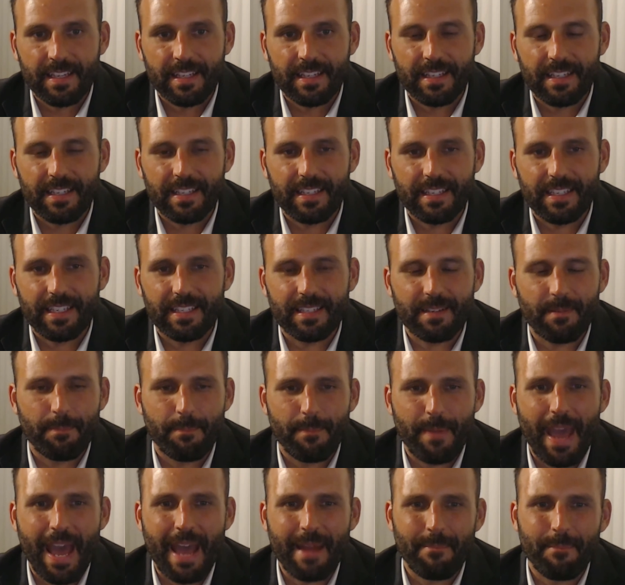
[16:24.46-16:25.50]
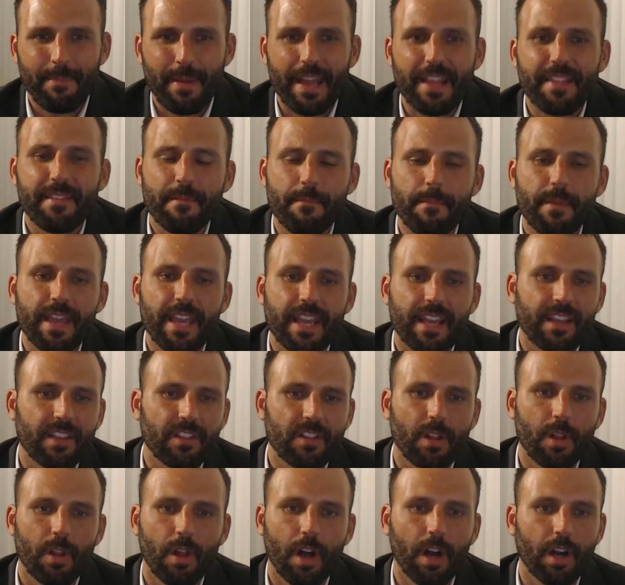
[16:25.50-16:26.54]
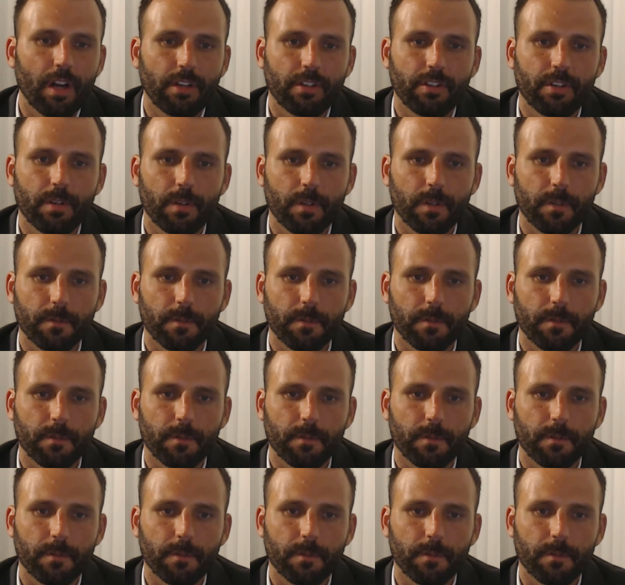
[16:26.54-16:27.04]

is a bad bet to make in the long term.